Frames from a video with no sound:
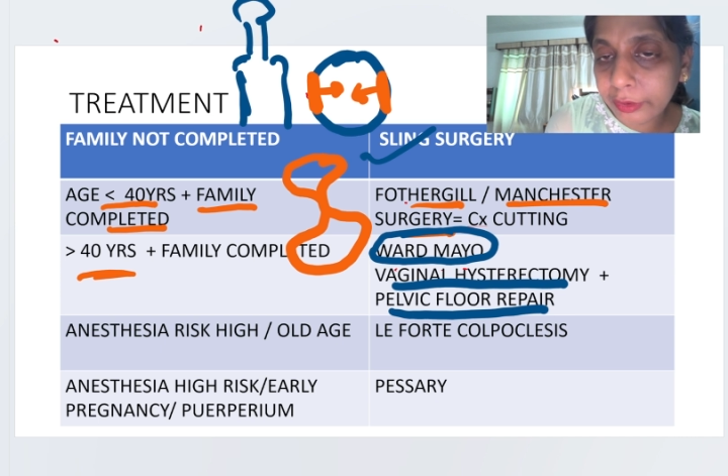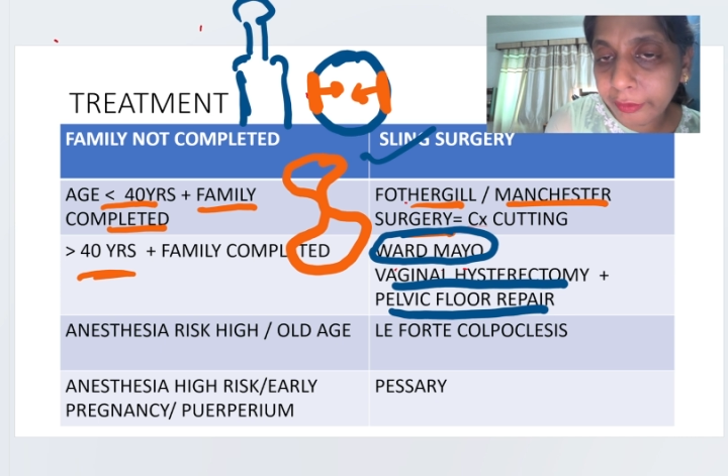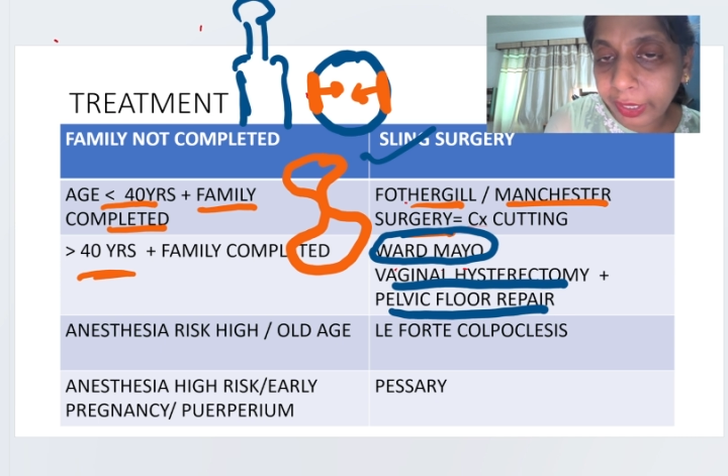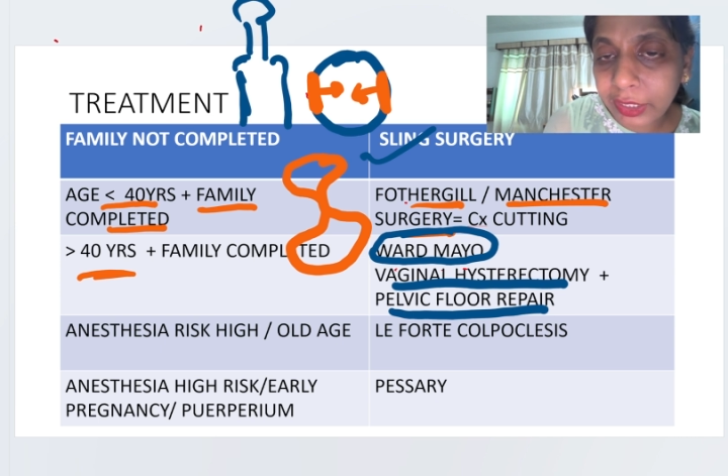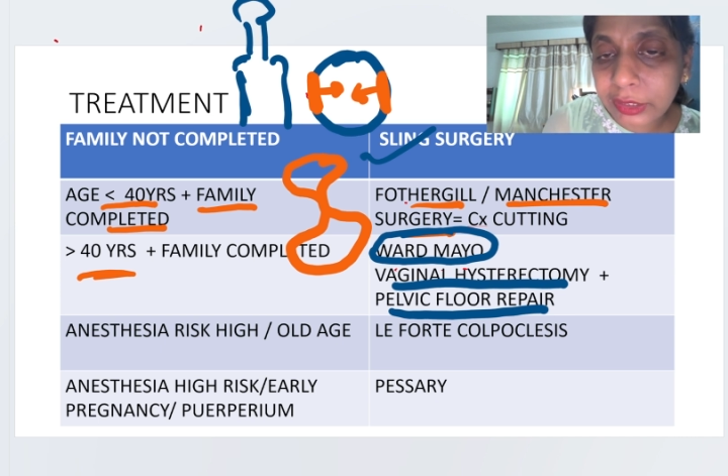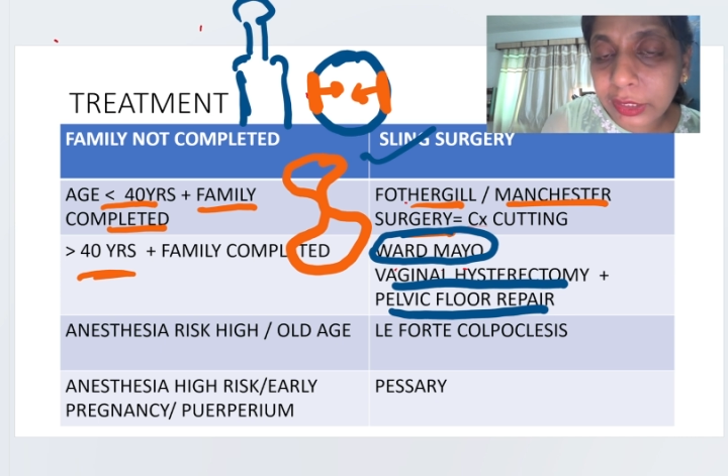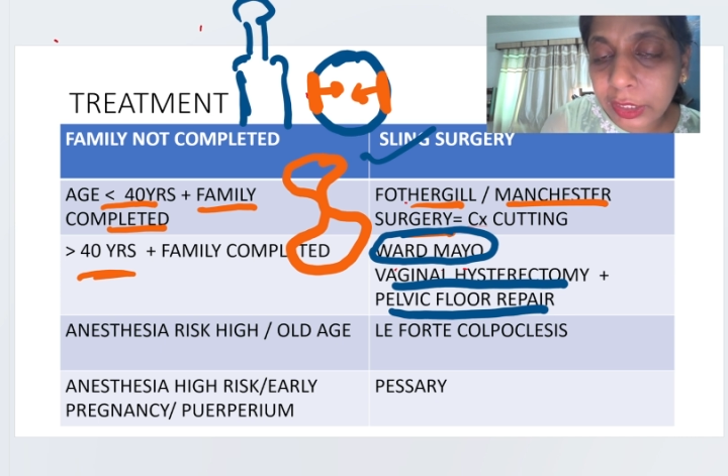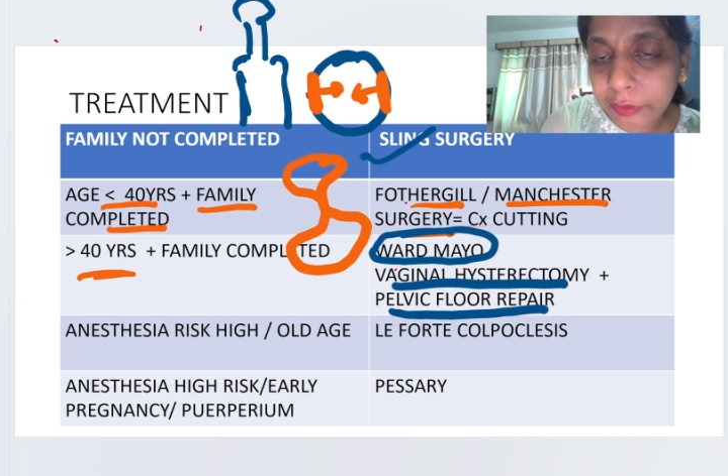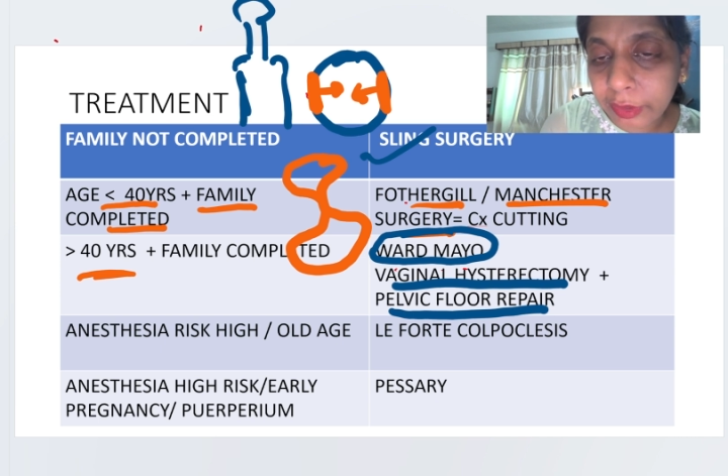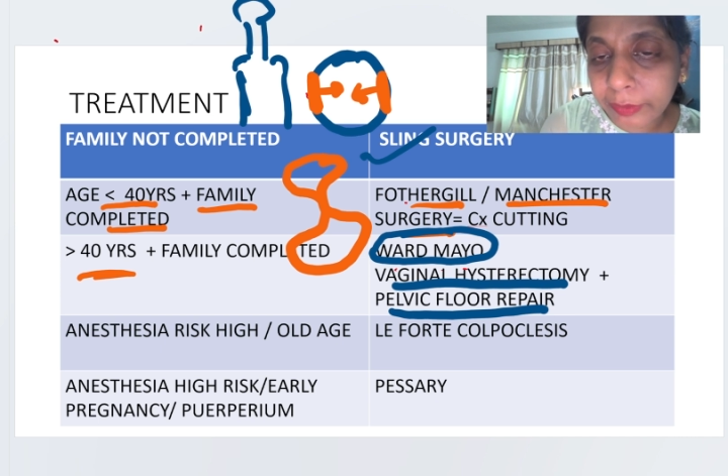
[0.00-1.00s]
Right,
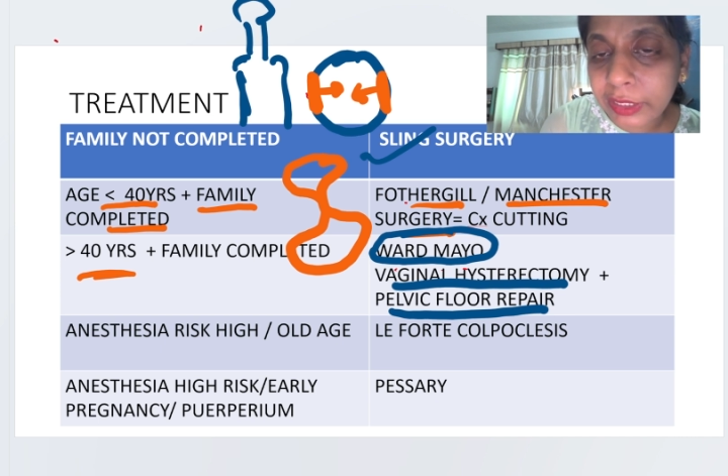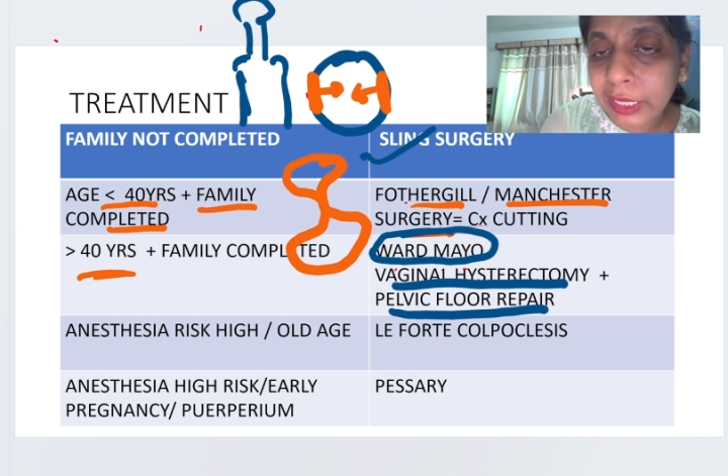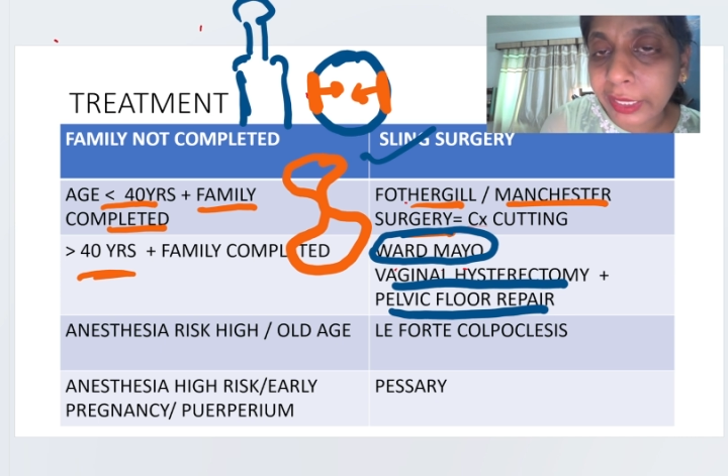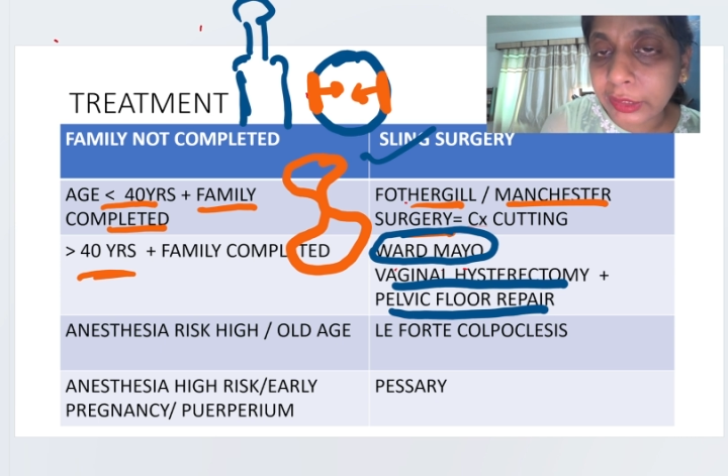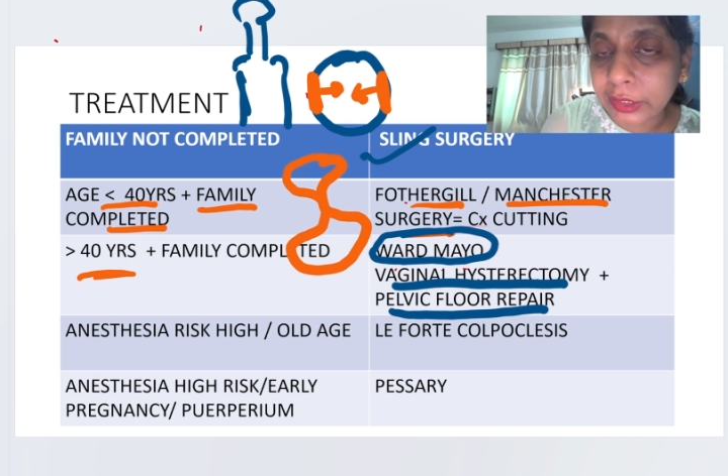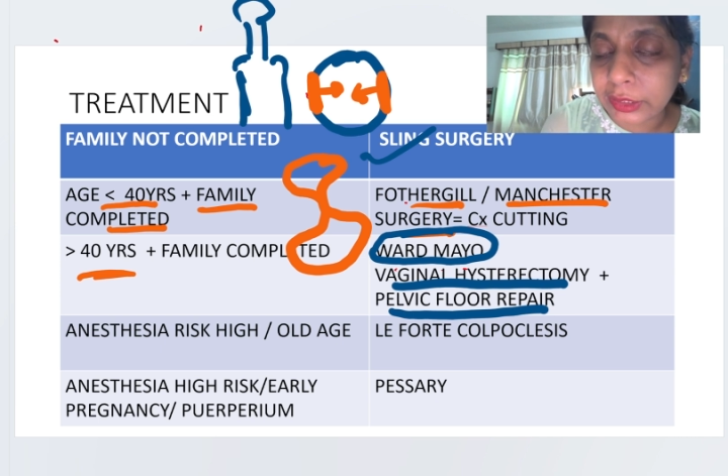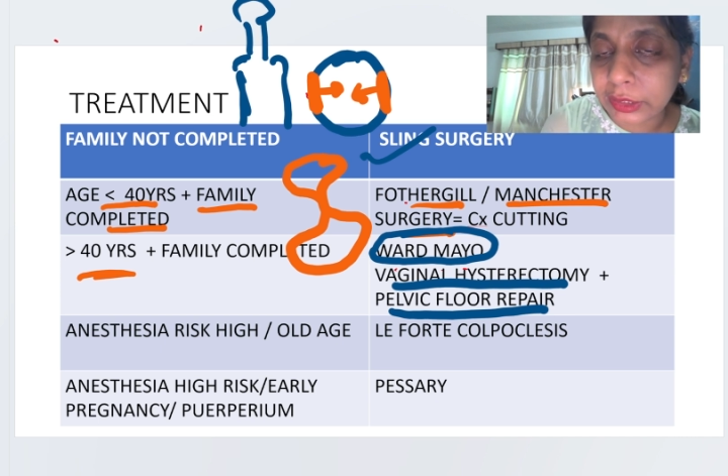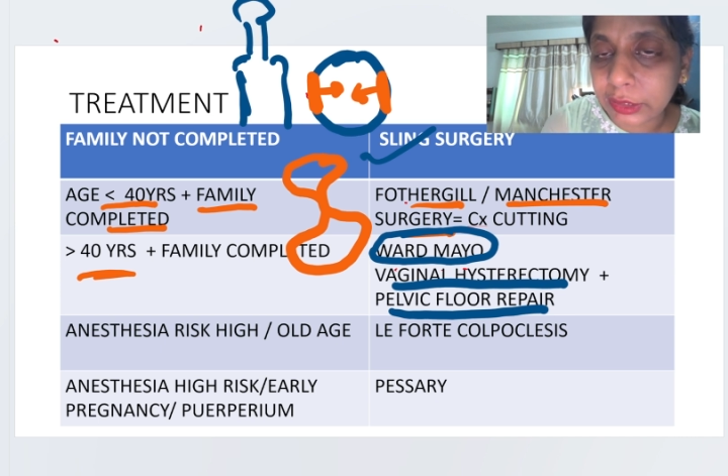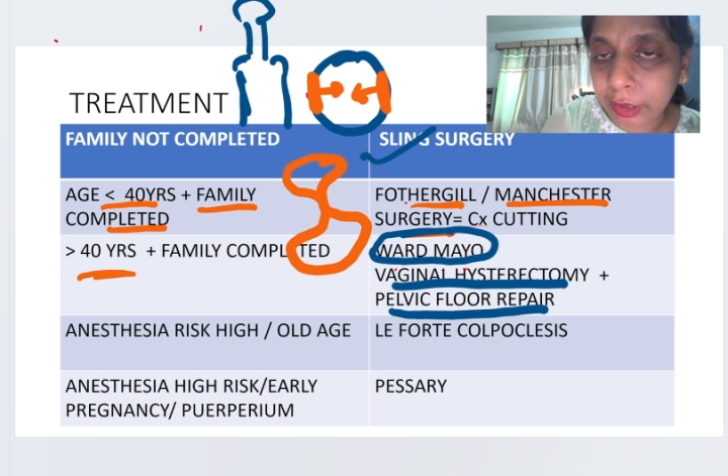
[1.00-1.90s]
it will be like this